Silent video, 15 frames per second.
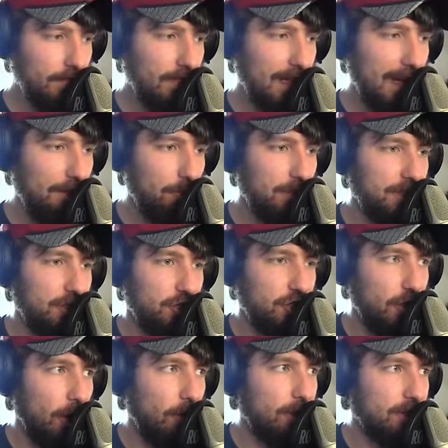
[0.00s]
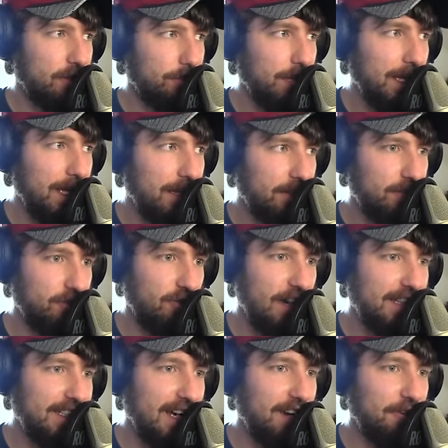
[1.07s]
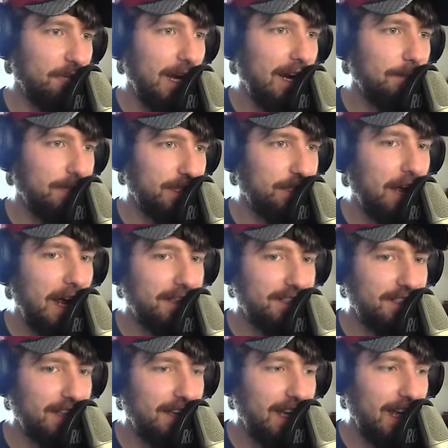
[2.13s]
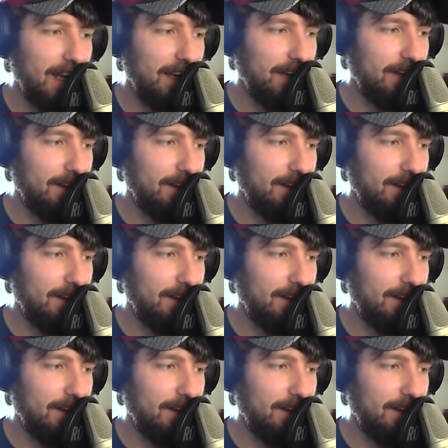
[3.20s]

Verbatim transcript: Okay, everyone just charge B, straight down ramp as fast as you can.